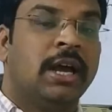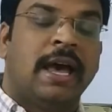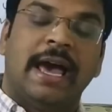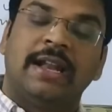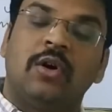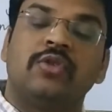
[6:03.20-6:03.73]

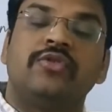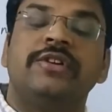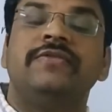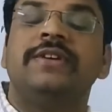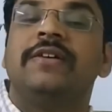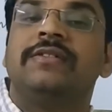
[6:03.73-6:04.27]
and already
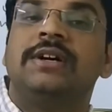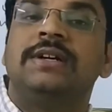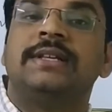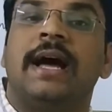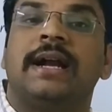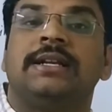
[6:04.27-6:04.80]
we have
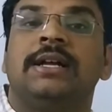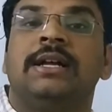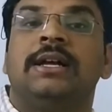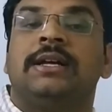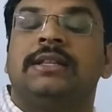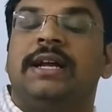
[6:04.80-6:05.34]
learned
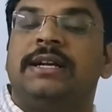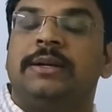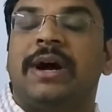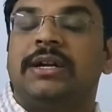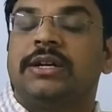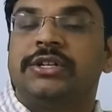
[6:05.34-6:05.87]
that
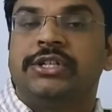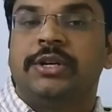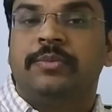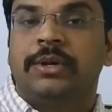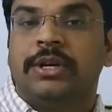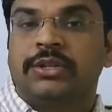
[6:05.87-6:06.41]

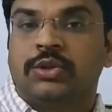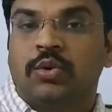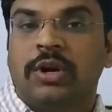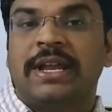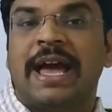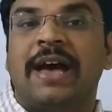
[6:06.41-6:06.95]
partnership is
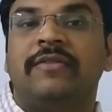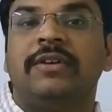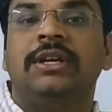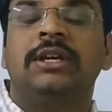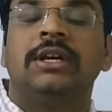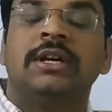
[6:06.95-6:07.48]
not
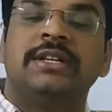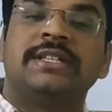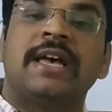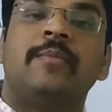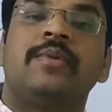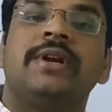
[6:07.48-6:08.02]
having
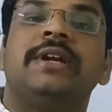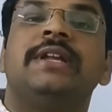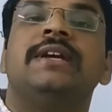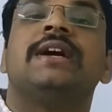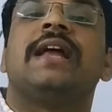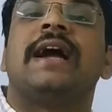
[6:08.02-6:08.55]
separate
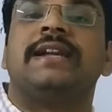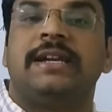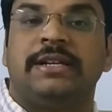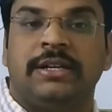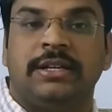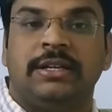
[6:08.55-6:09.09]
legal
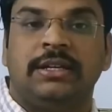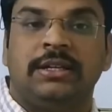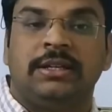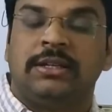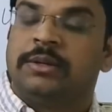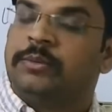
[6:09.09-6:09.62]
identity.
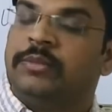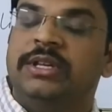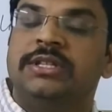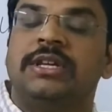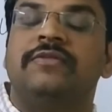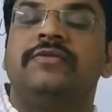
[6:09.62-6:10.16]

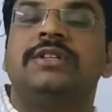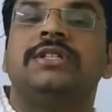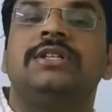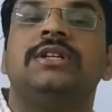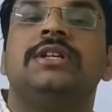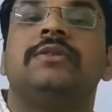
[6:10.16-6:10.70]
Means if we
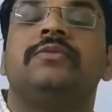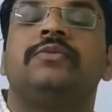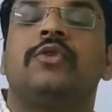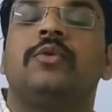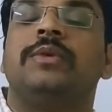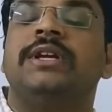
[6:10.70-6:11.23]
see
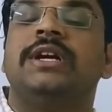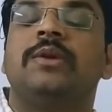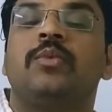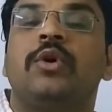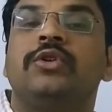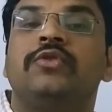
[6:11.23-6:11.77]
from legal
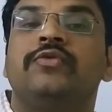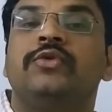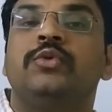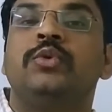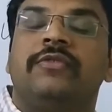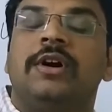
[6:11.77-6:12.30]
point of
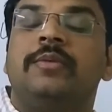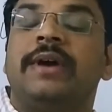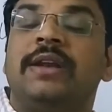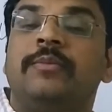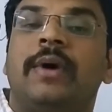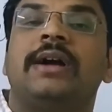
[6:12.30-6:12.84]
view, firm
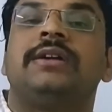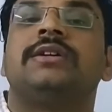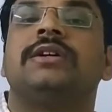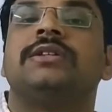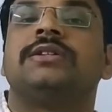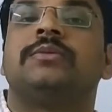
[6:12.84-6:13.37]
and
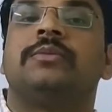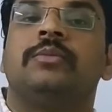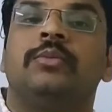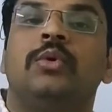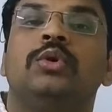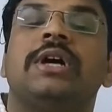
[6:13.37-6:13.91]
partners
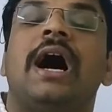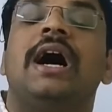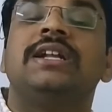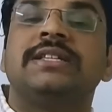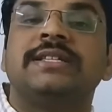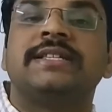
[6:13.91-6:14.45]
both
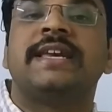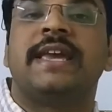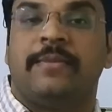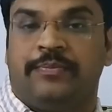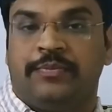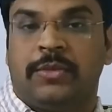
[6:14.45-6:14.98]
are same.